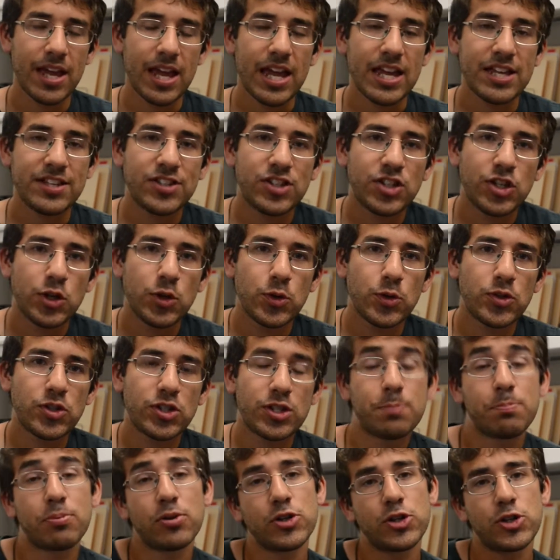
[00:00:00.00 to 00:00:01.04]
is used
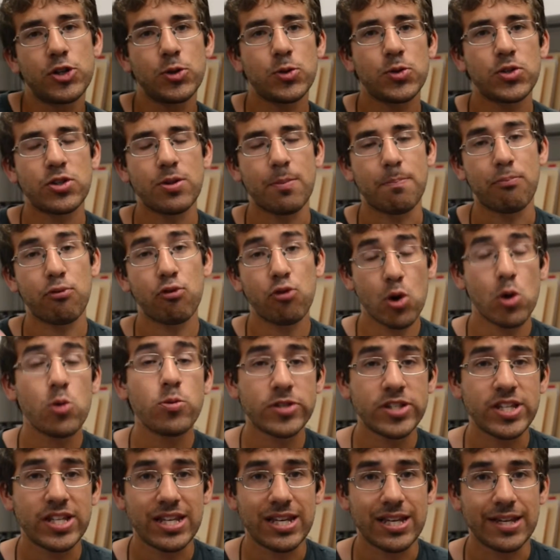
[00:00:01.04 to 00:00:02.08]
to produce the
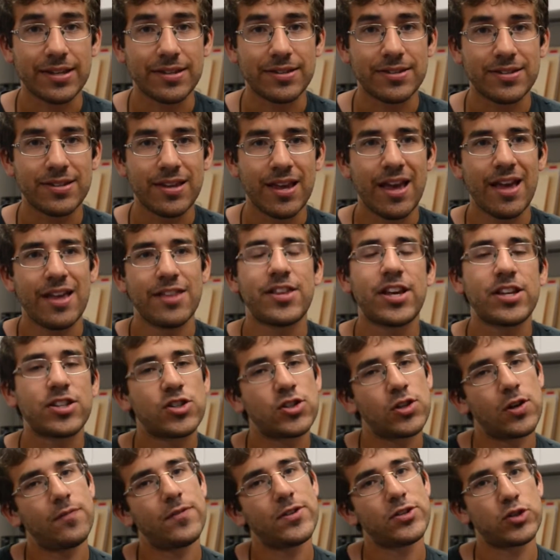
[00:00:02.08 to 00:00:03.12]
proteins that
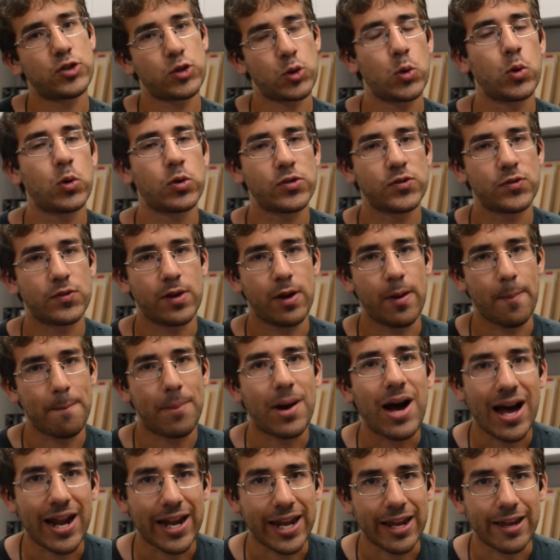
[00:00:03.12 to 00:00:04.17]
serve as tools for your
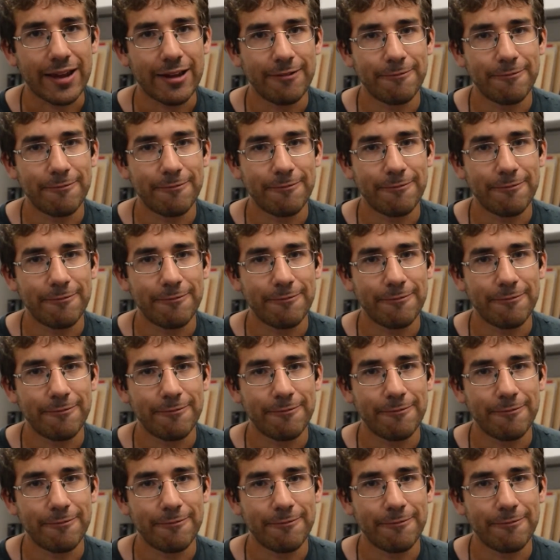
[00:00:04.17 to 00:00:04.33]
body.